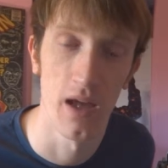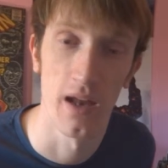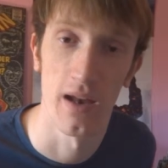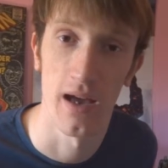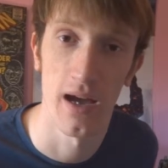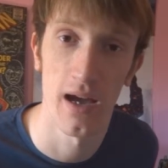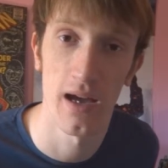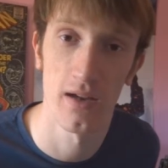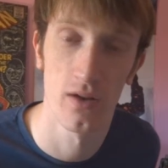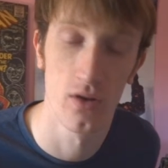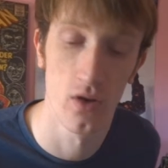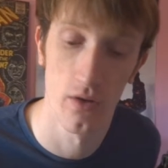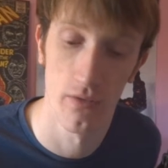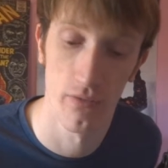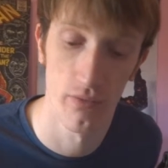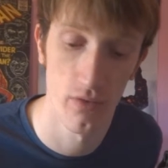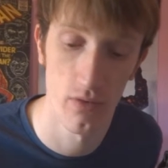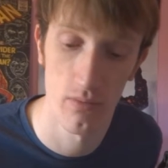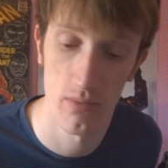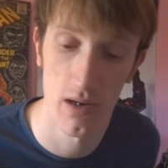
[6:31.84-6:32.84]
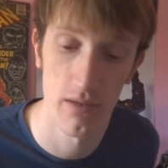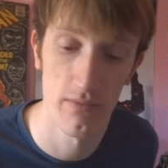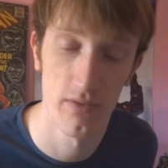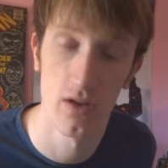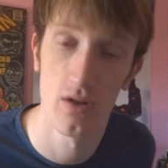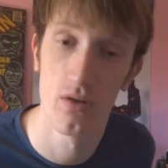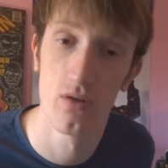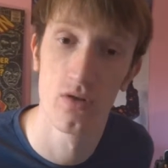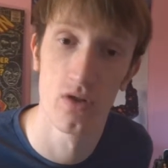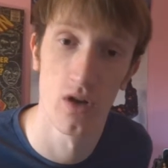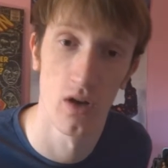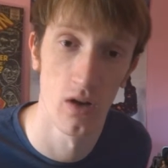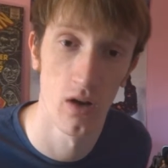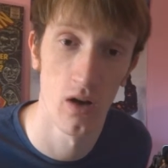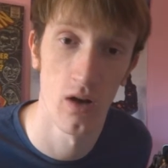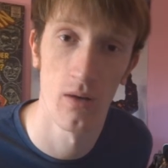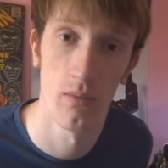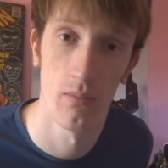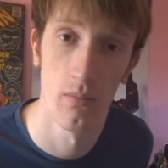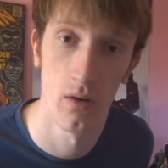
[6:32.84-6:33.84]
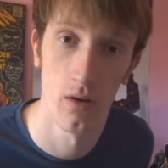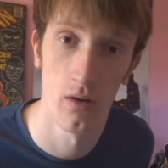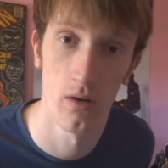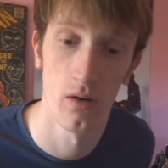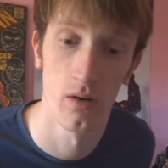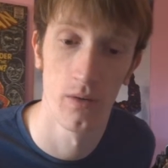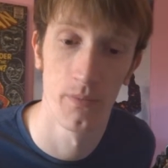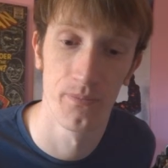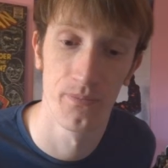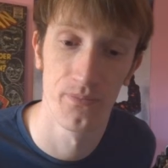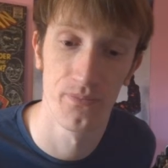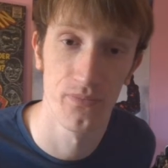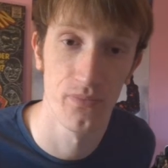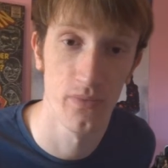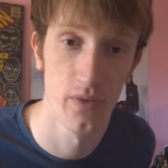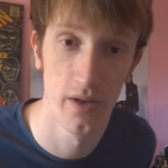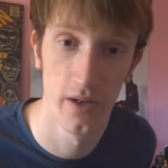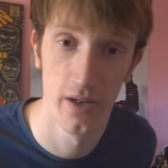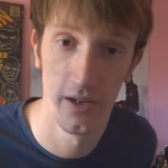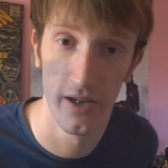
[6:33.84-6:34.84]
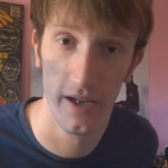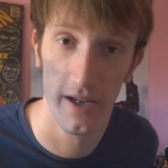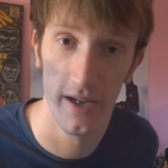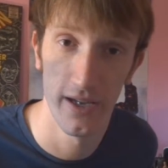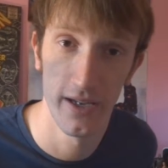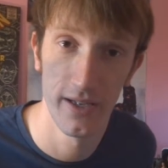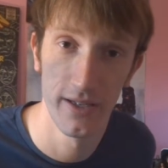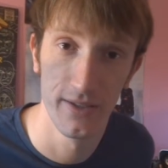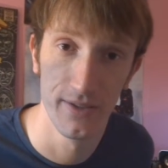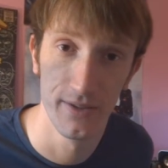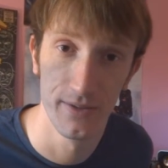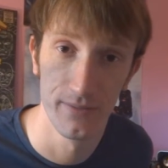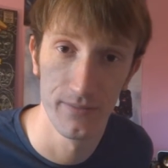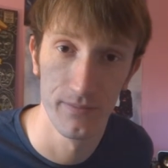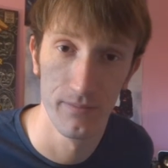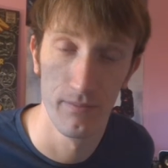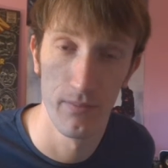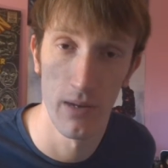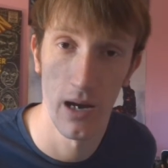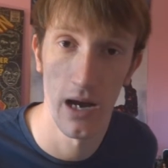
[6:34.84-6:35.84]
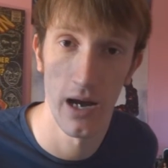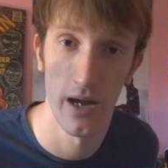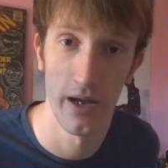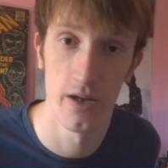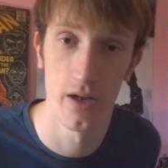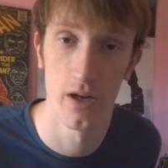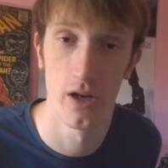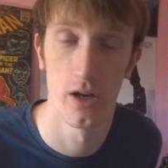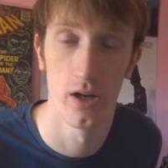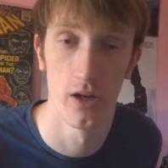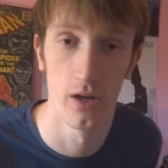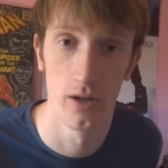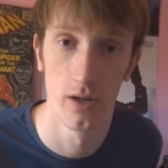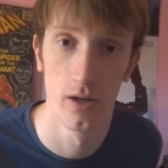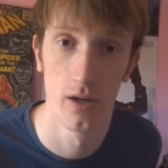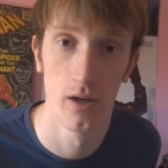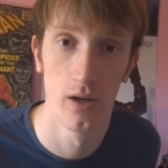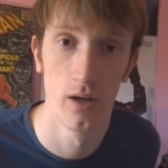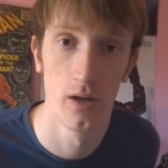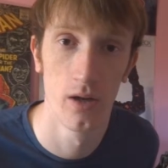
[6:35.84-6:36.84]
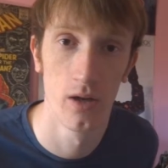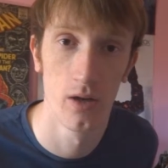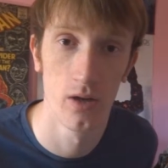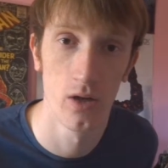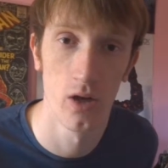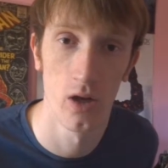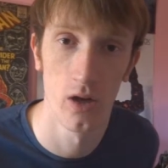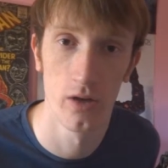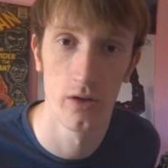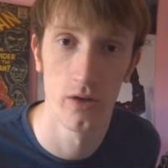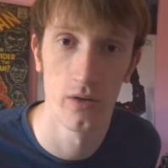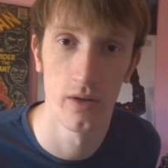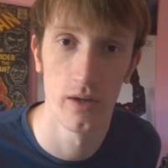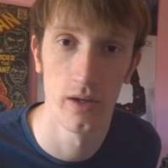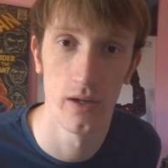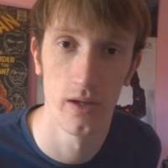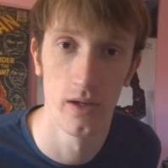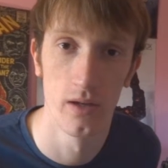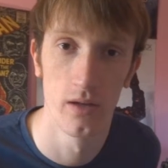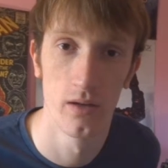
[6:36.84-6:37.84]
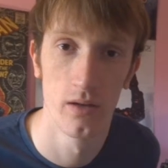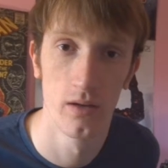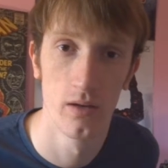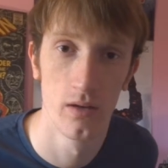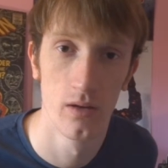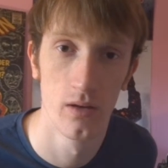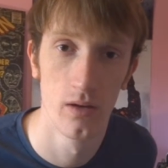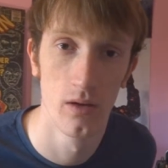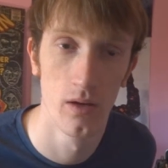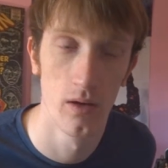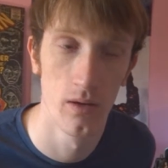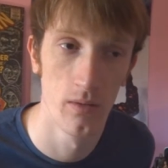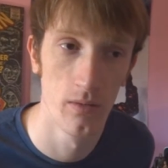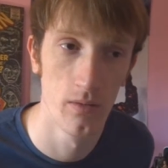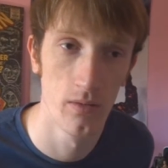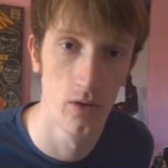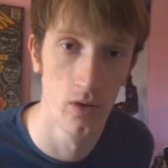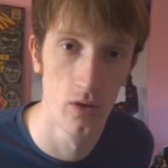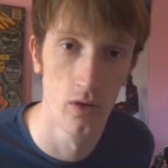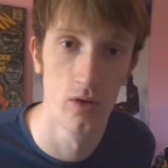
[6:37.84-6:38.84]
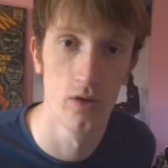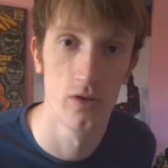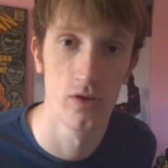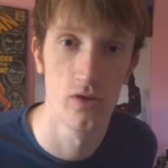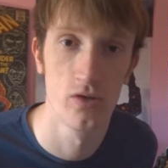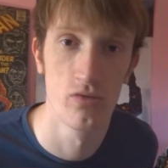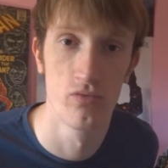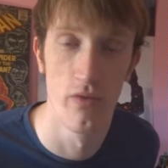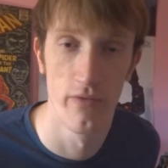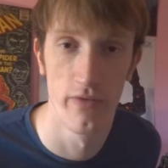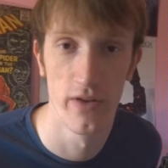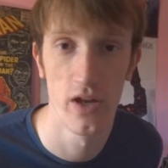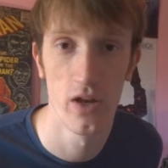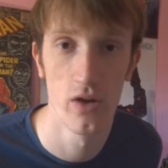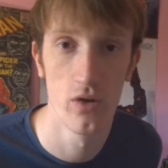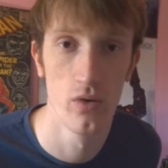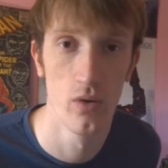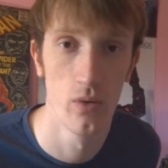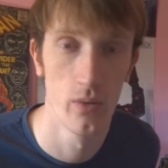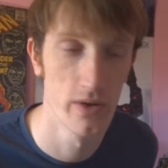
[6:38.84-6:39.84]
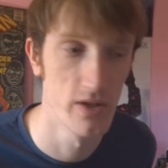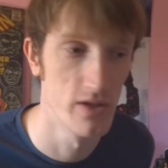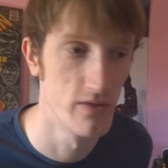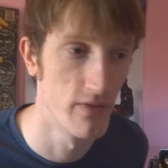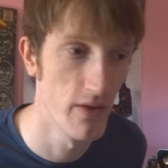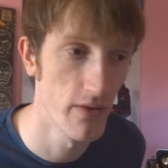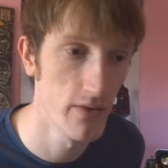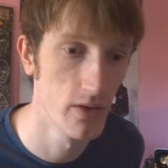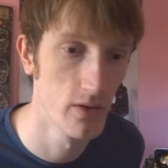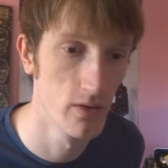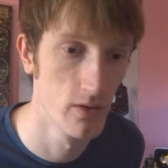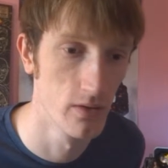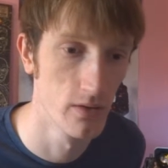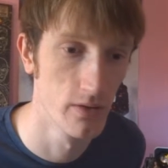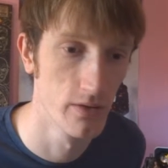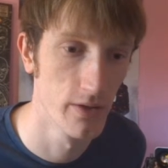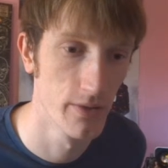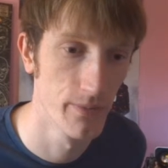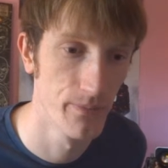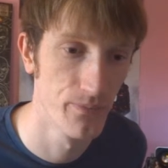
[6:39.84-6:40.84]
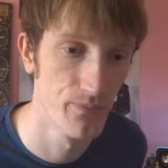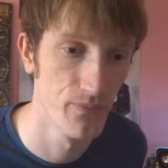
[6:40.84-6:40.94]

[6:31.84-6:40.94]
And I go through my views a lot more in my Call of Duty Ghosts review, which is very old